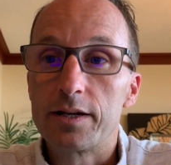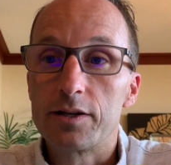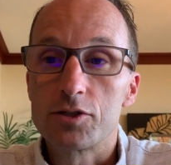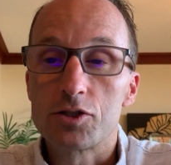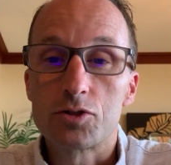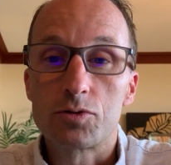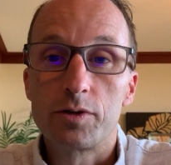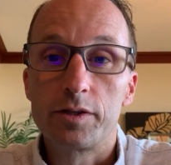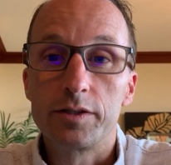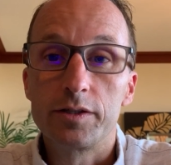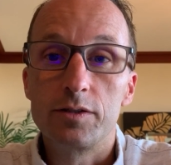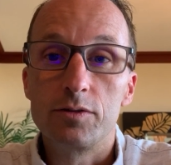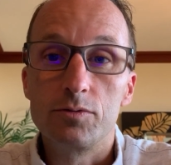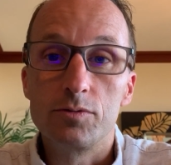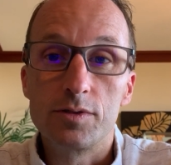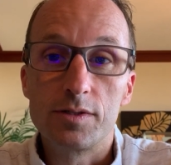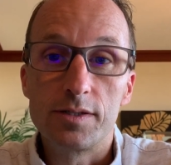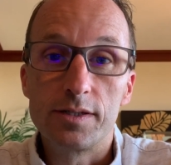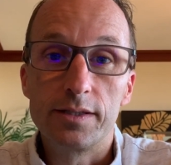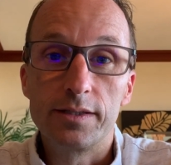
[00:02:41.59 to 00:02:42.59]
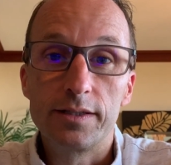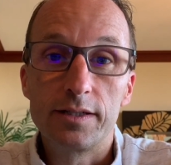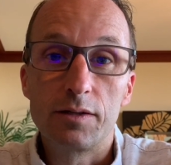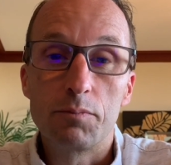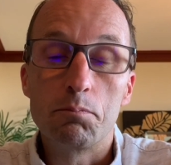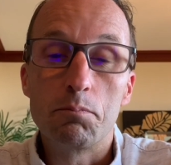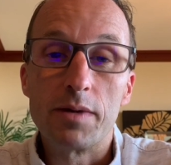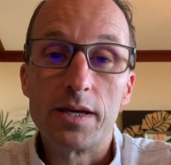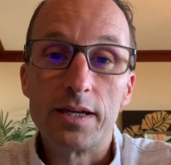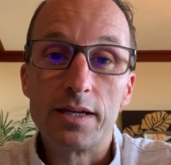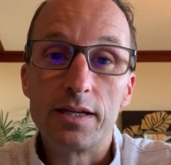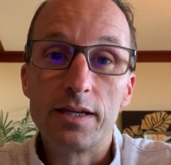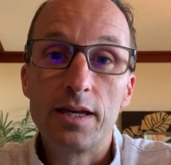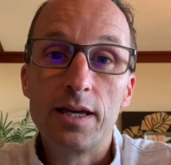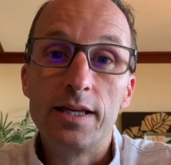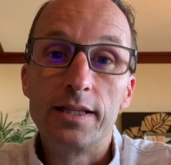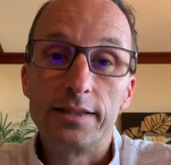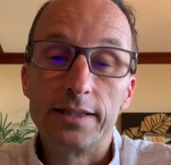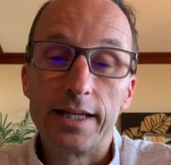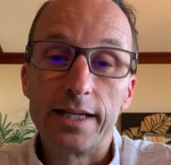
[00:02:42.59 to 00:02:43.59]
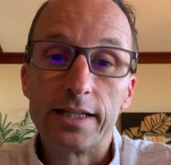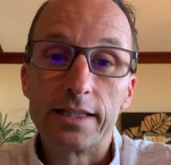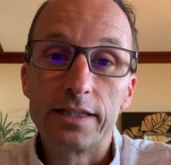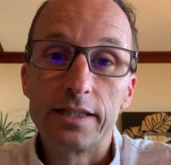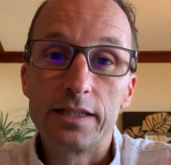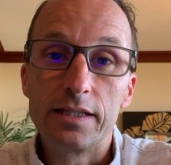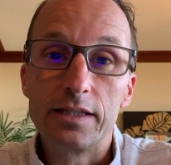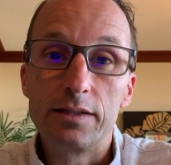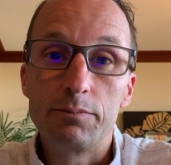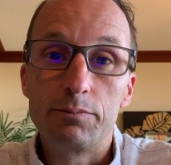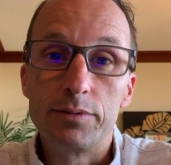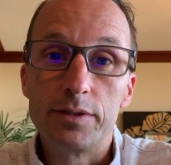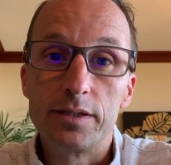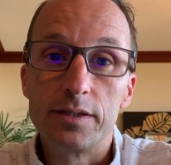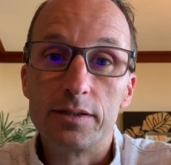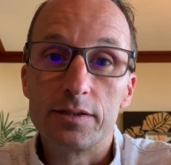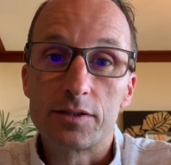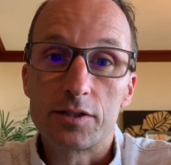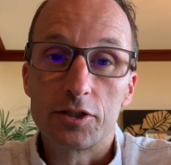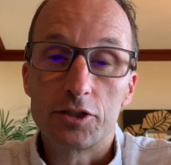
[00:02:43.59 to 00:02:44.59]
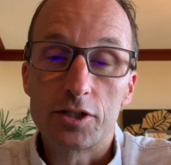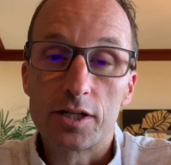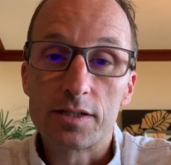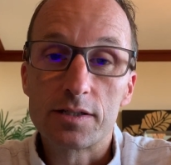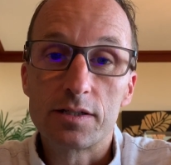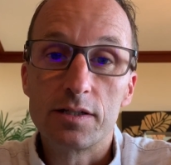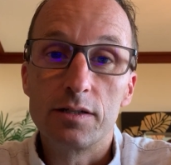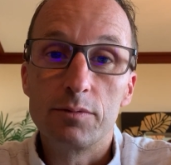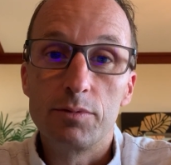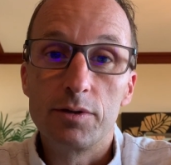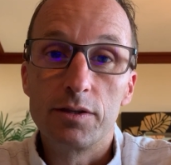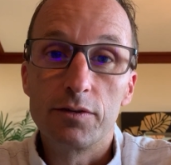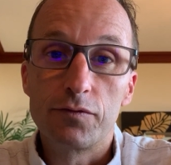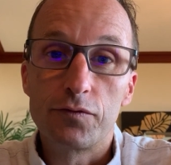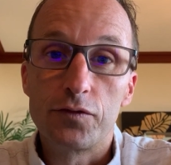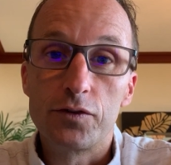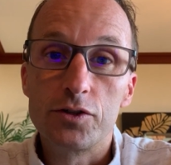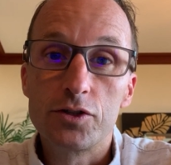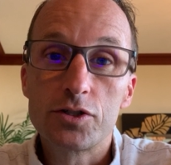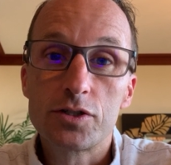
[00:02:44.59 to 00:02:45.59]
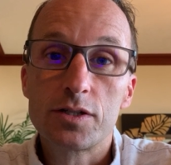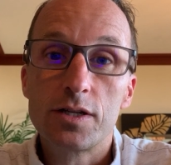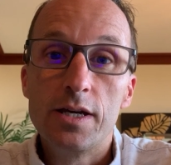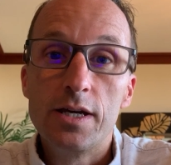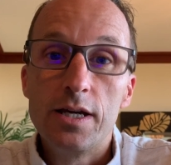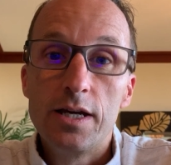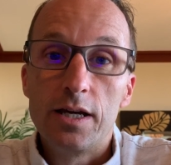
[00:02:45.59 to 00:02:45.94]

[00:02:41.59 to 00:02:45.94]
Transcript: Australia, and New Zealand may likely be suggested to be the first